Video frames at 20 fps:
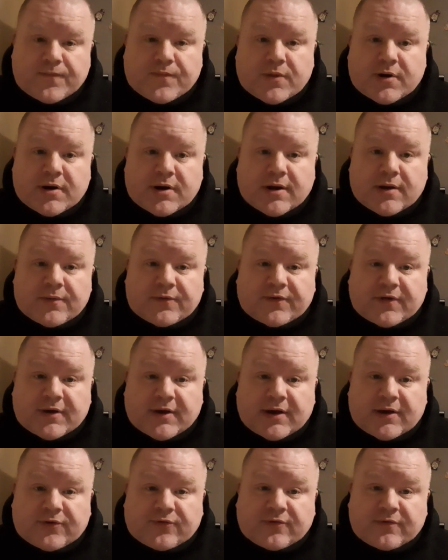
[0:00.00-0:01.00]
whether that was the
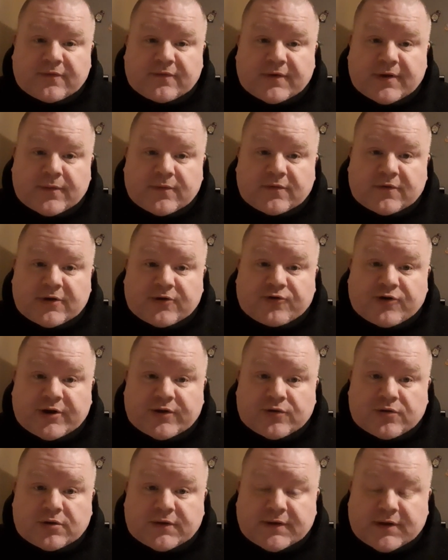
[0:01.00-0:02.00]
case, if he was literally
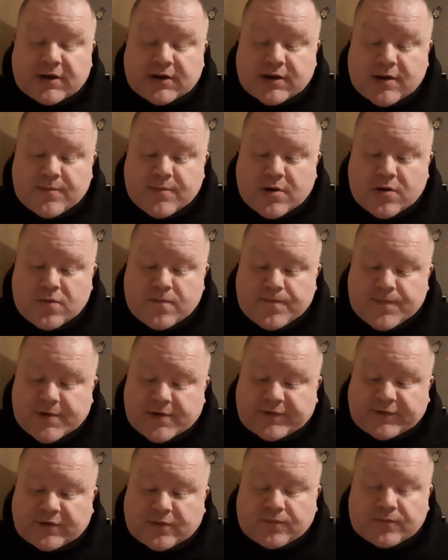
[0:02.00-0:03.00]
told to kick him out
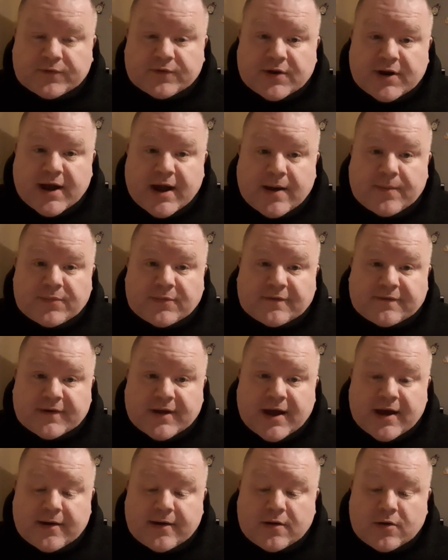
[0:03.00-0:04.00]
or something's going to happen to the
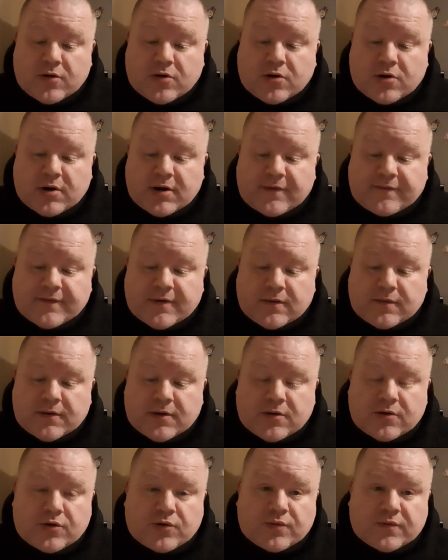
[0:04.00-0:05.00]
flat, or he found
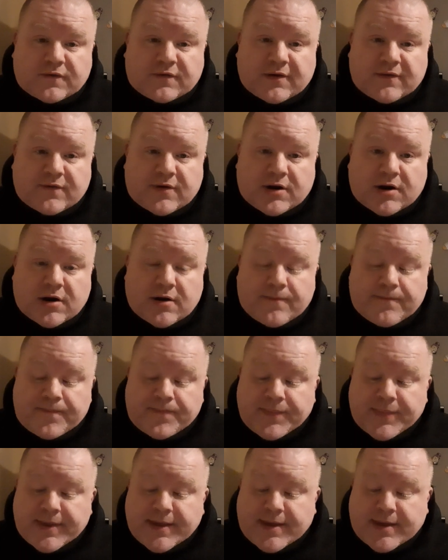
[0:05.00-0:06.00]
out who was living there.
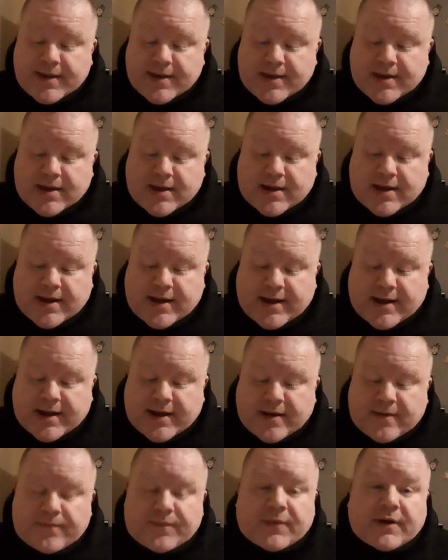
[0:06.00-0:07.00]

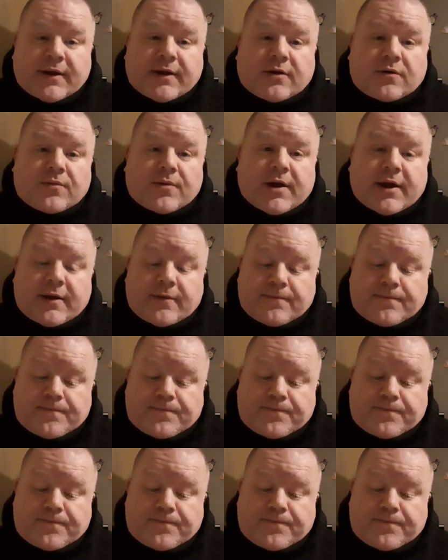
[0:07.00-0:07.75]
Either way,